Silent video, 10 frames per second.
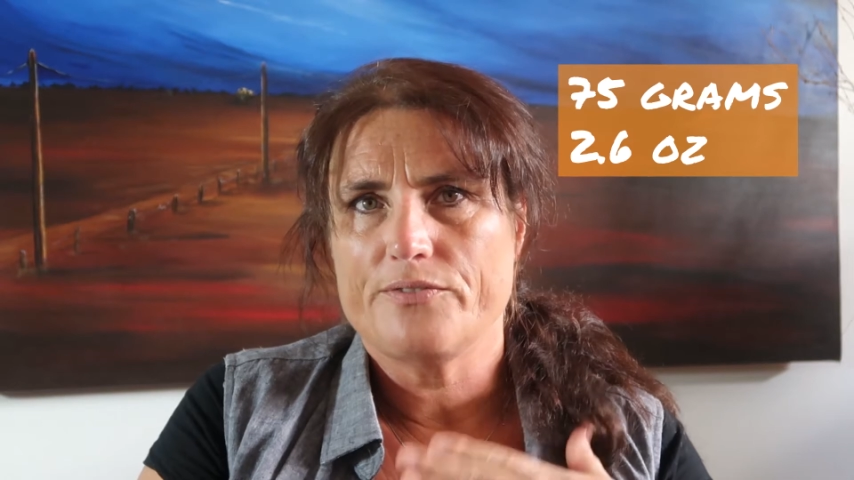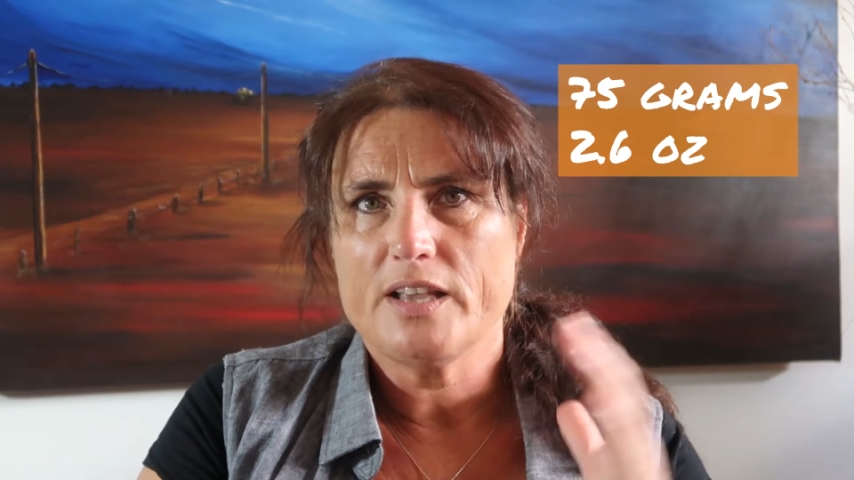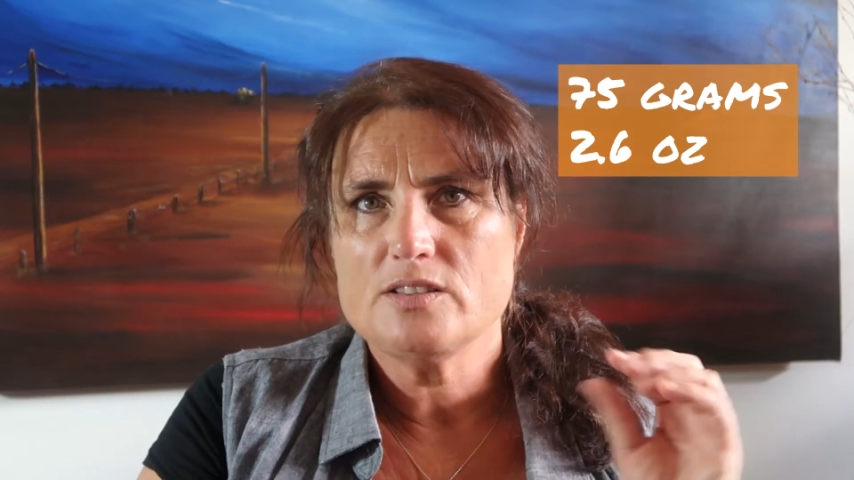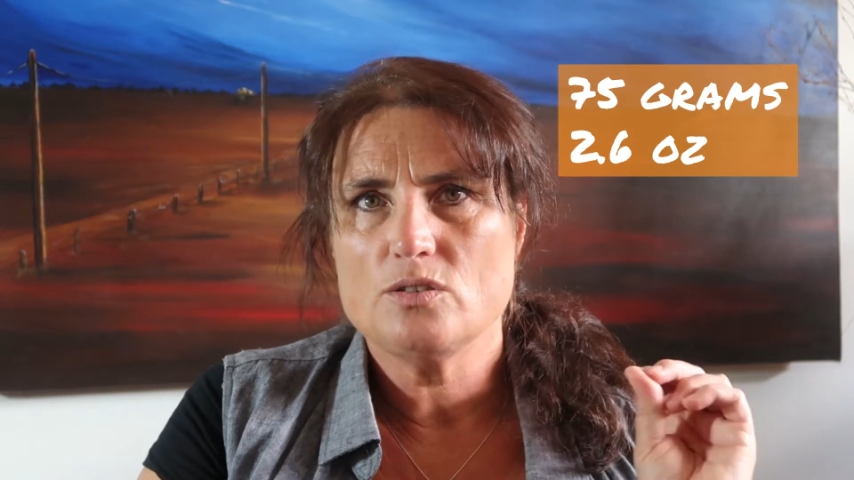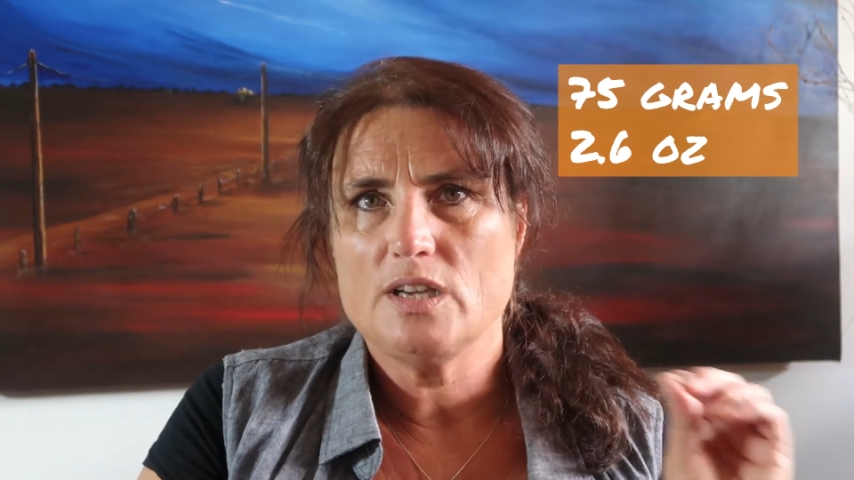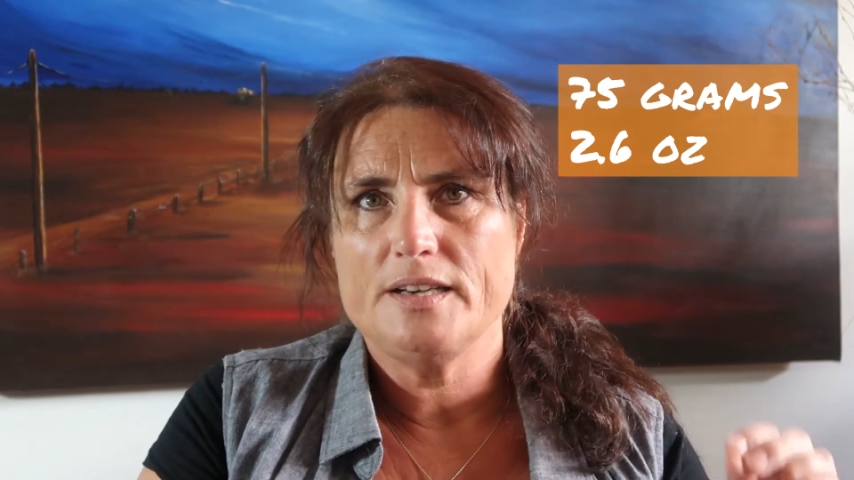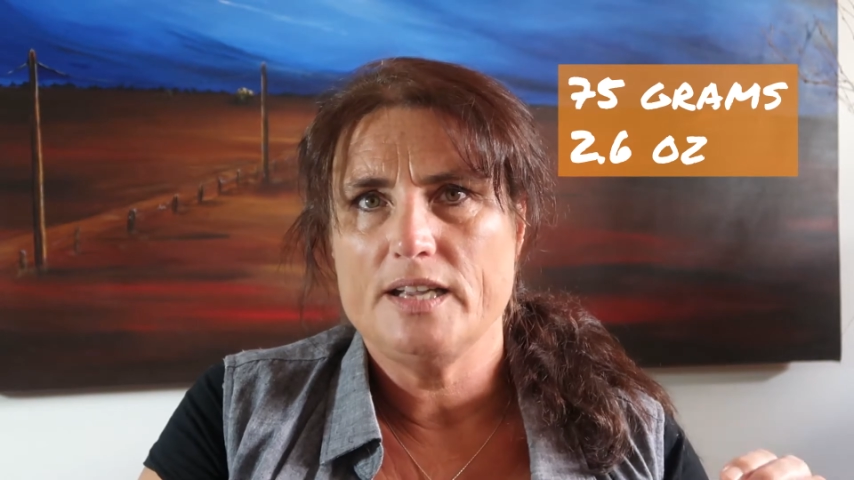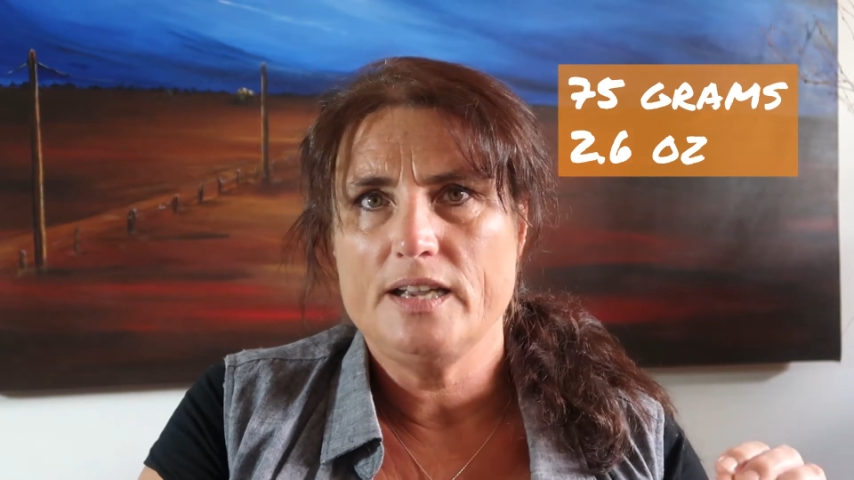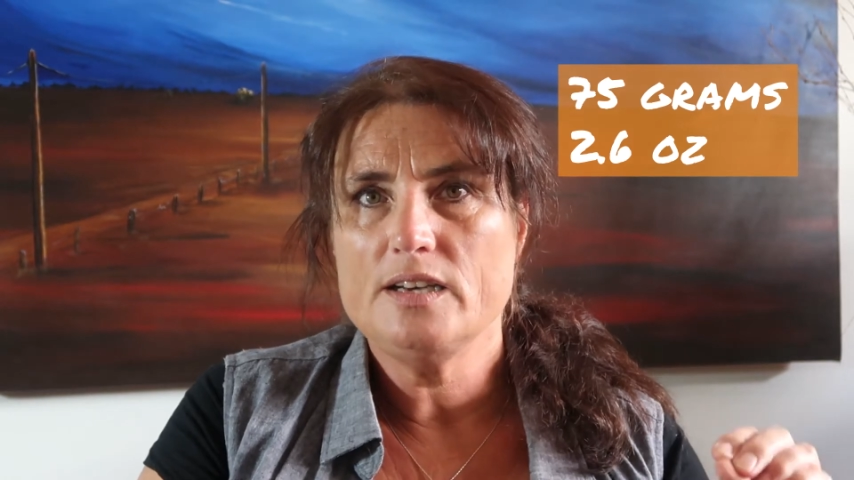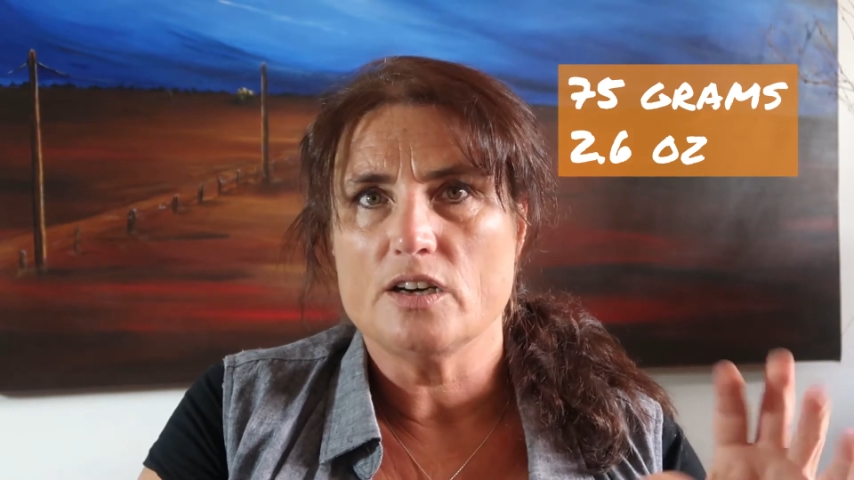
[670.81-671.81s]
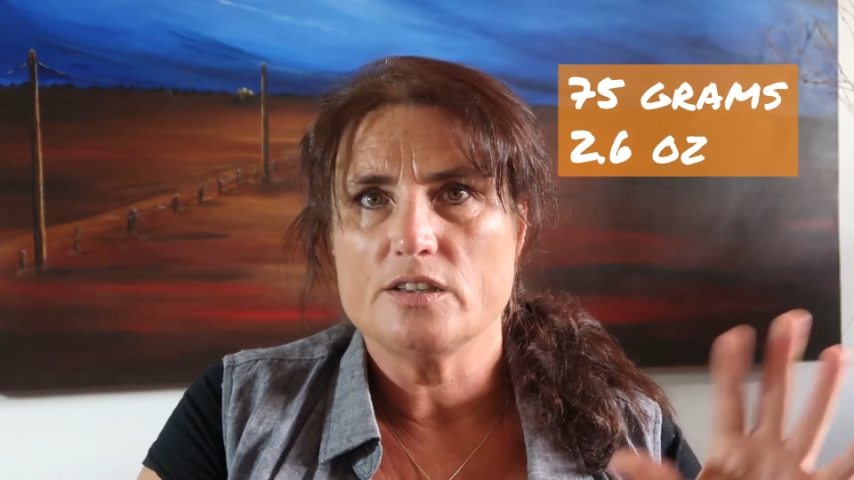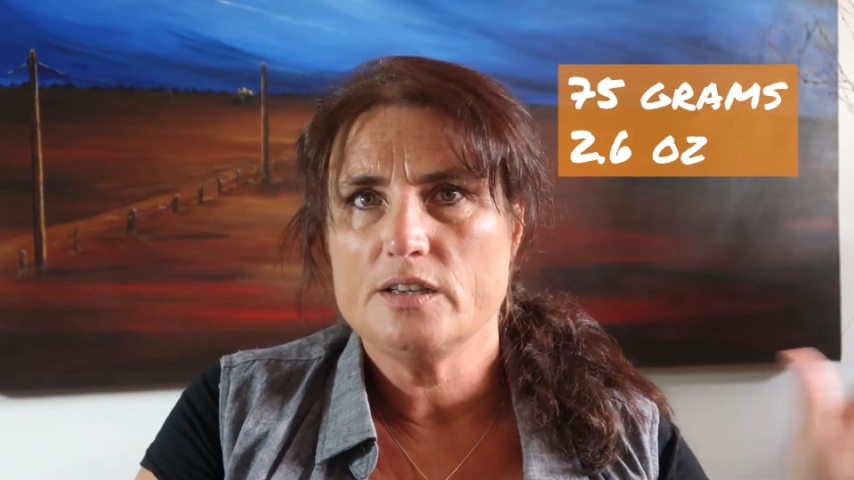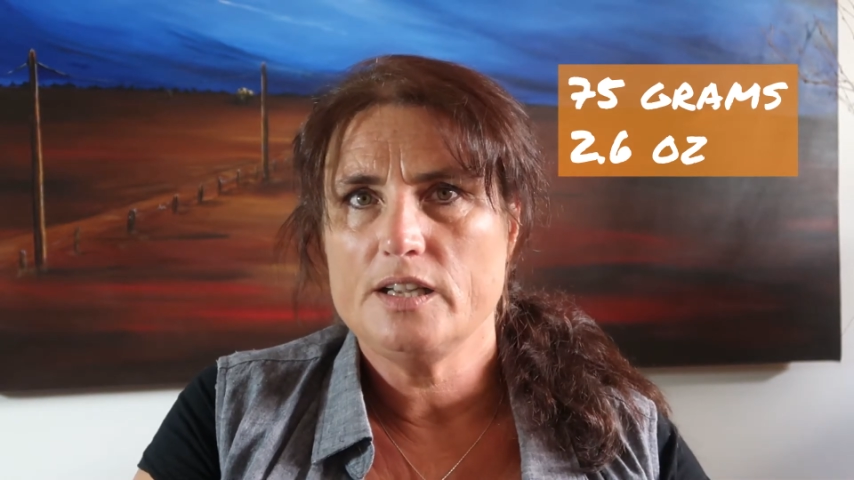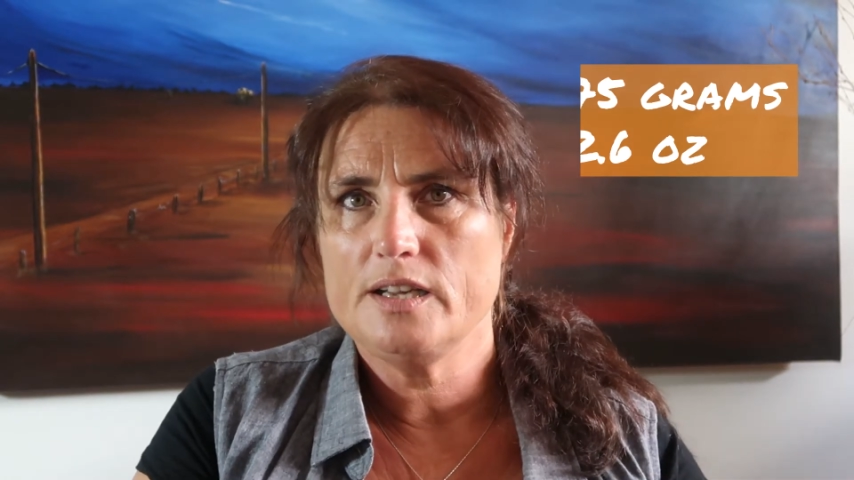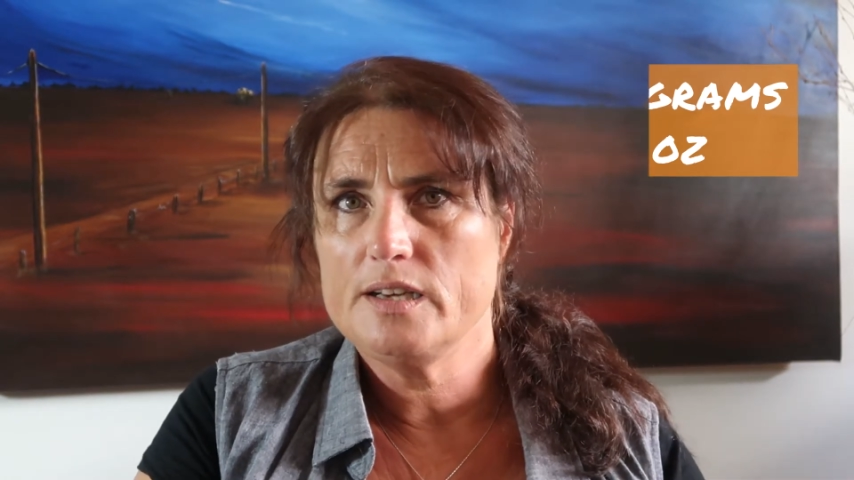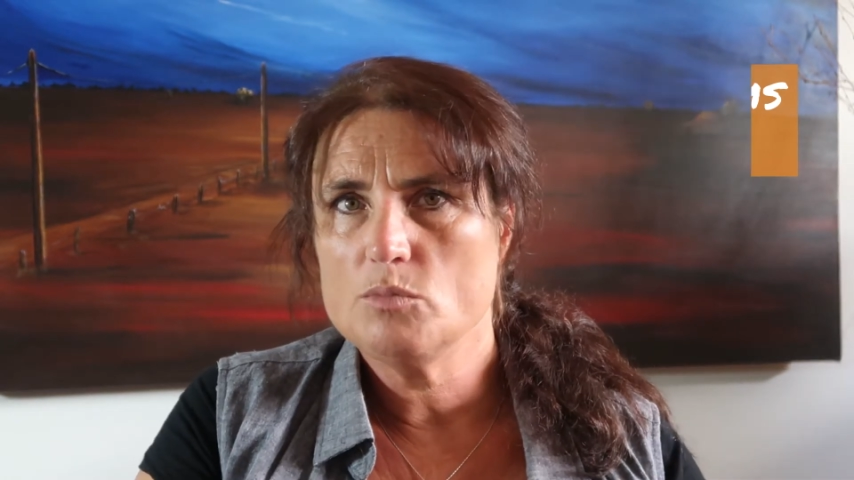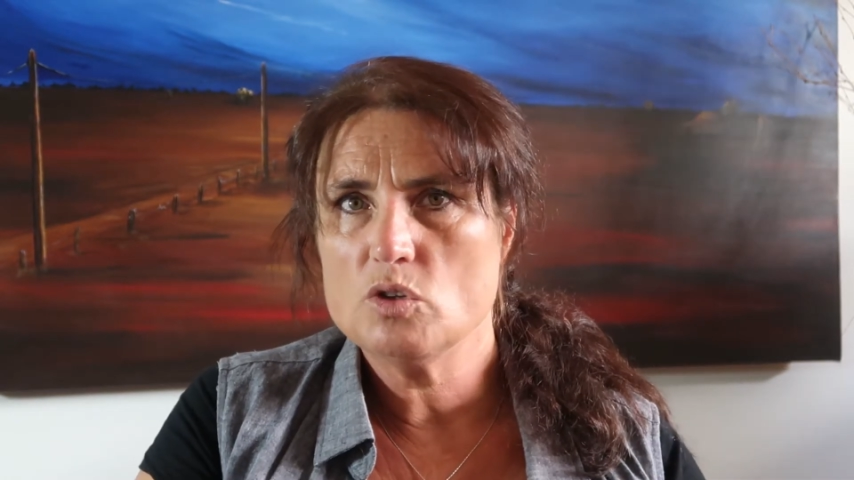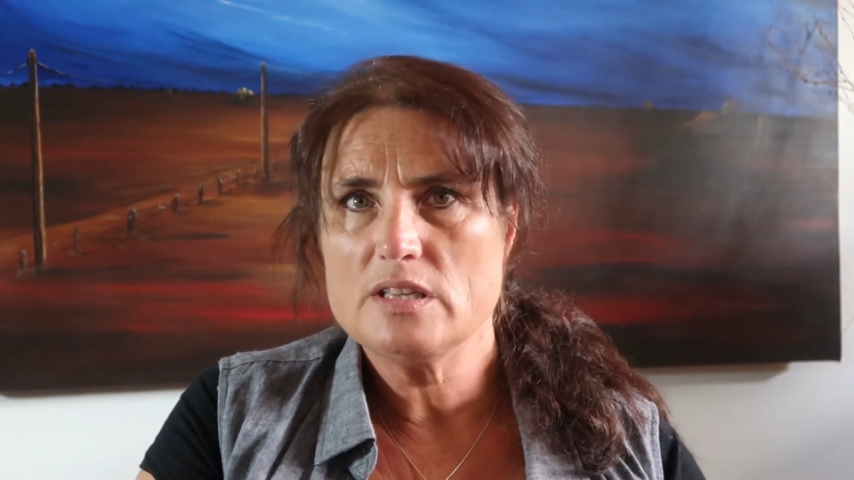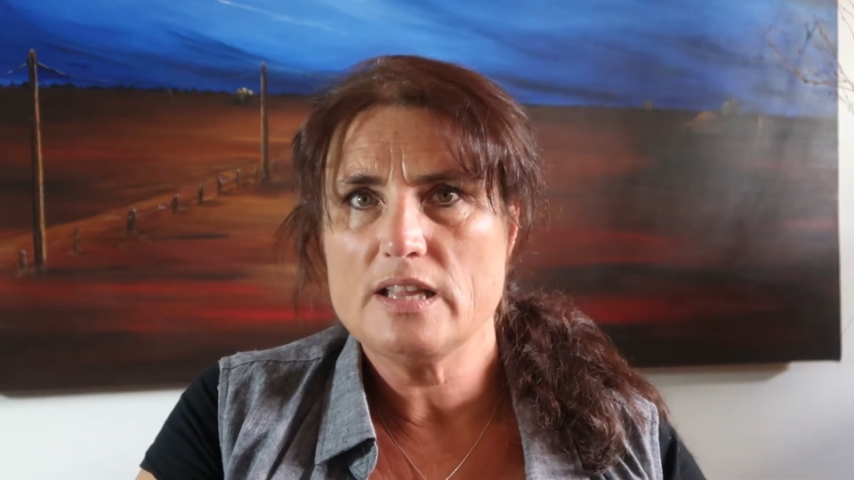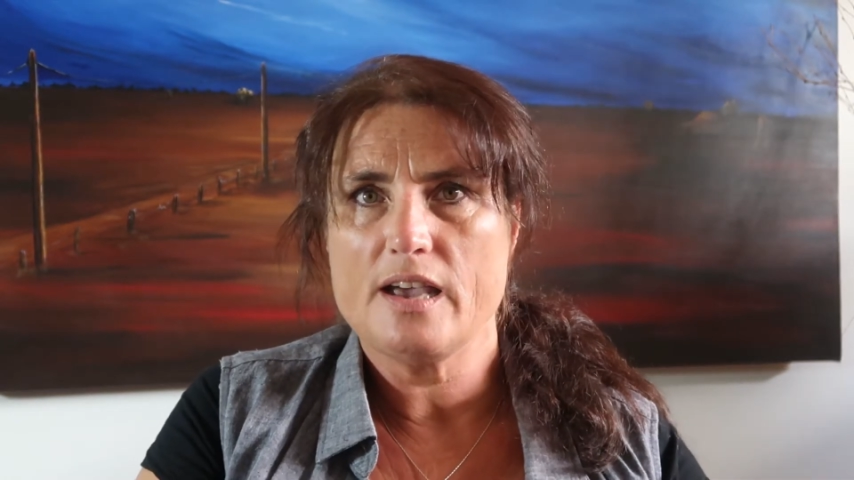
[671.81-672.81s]
That's all I need. I don't need any
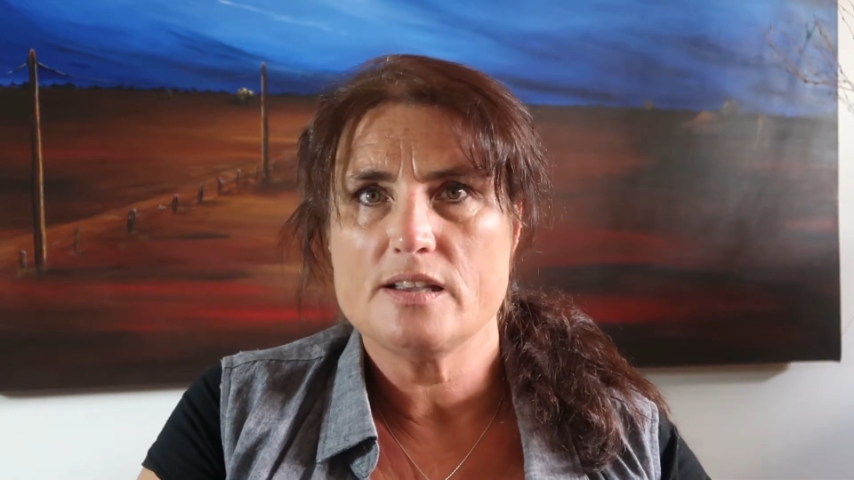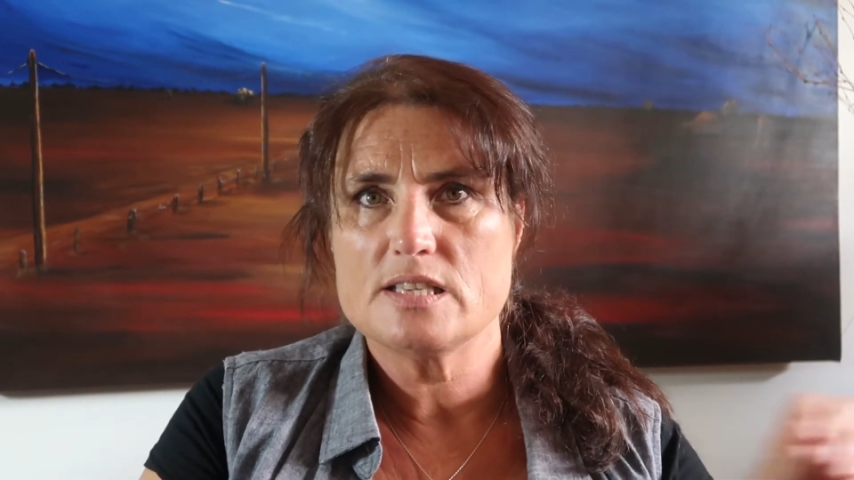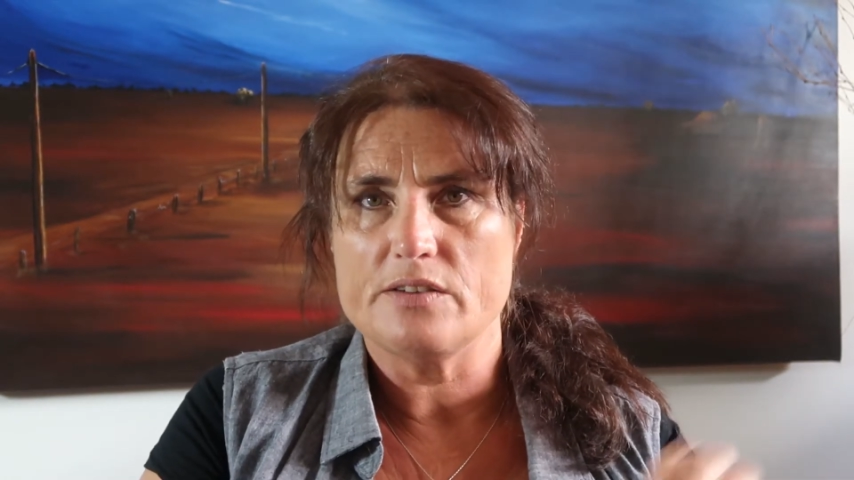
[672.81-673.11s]
more than that.